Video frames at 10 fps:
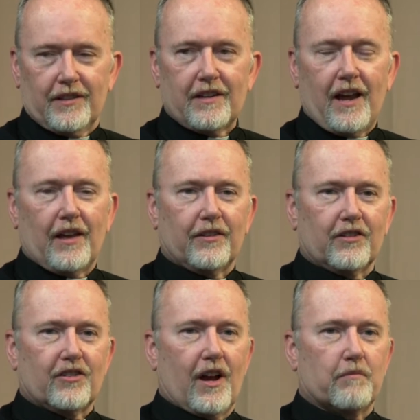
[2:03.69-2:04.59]
Catholic
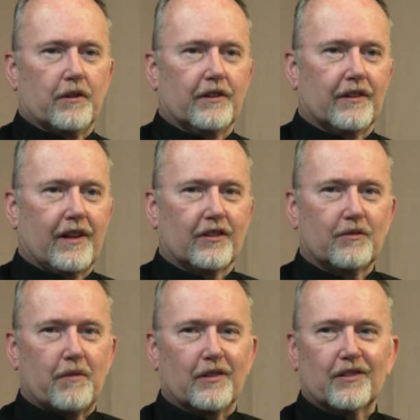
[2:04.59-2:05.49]
chaplain, and that's
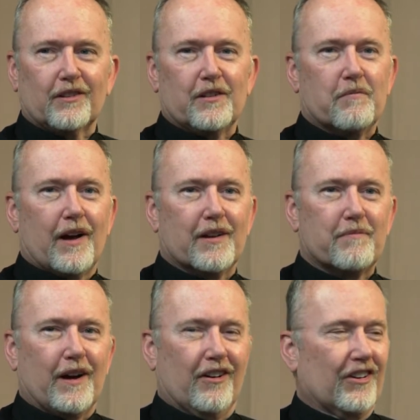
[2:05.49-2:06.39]
basically my
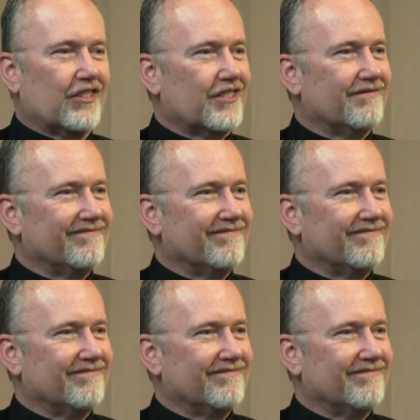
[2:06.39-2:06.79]
parish.